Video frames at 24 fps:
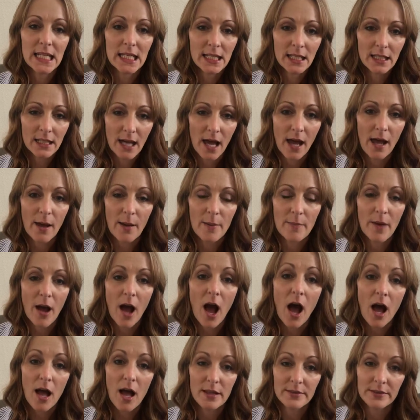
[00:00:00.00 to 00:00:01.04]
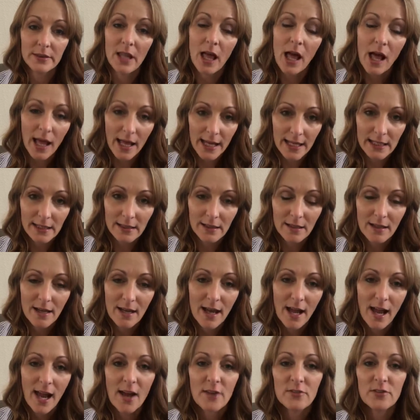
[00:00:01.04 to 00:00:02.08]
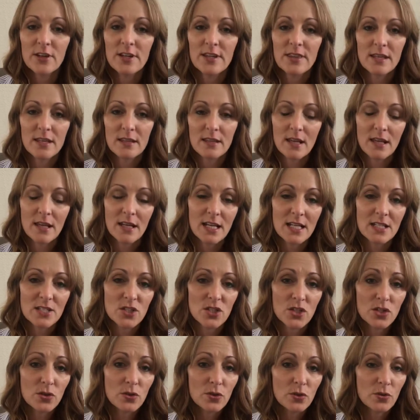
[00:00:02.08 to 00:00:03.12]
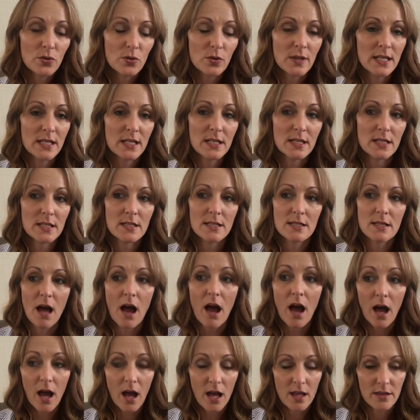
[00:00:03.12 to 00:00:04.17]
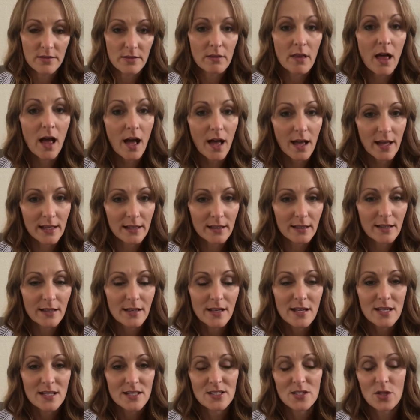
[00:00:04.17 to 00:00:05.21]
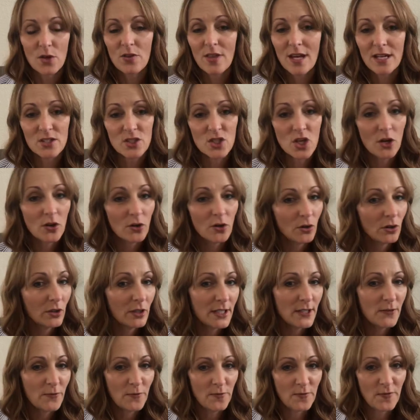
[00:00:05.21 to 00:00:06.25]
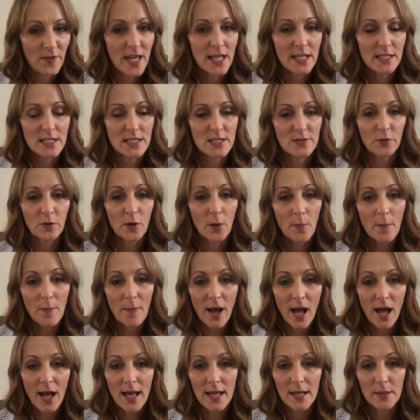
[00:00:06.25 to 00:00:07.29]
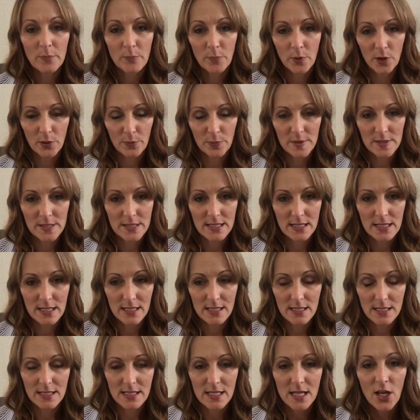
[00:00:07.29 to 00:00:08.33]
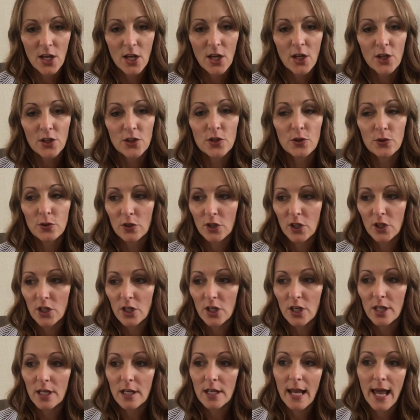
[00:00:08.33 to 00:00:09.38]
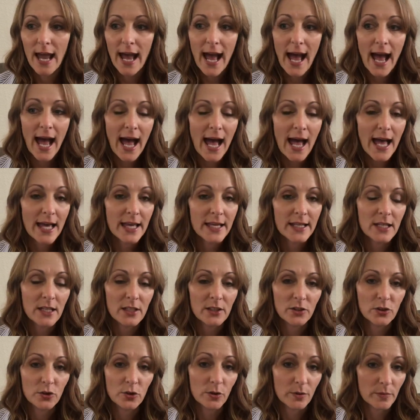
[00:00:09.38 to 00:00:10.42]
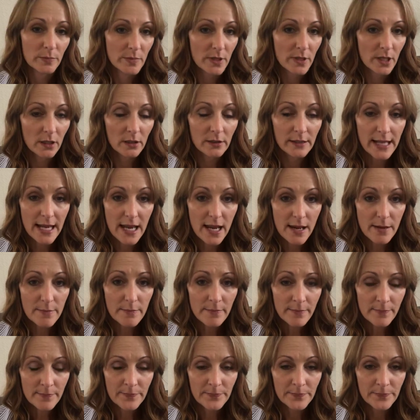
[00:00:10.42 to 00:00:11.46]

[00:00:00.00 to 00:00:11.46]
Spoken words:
income online. Everything that I do is online. So that totally fits for my purposes. You could add your middle name.